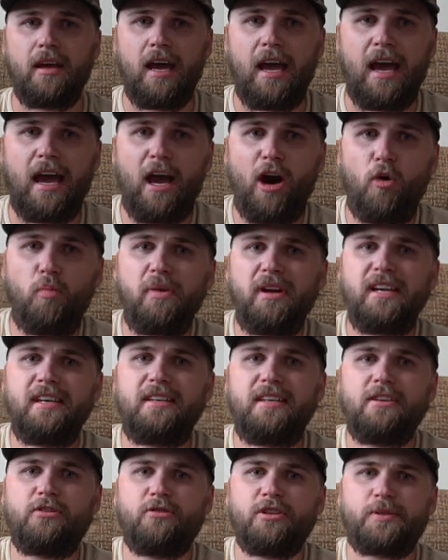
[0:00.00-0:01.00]
How many
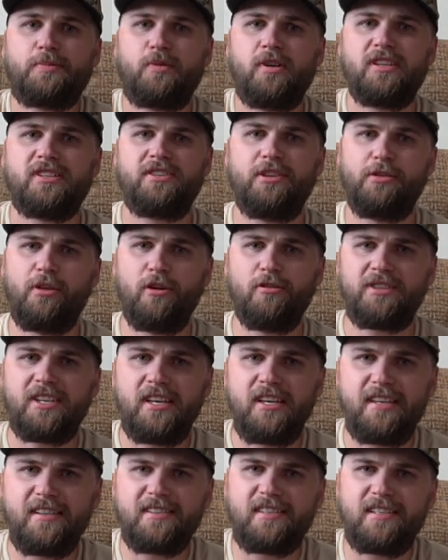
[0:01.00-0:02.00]
decoy spreads do those
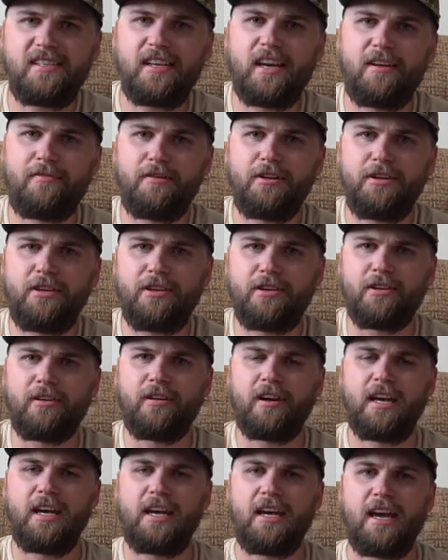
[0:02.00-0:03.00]
hens see every year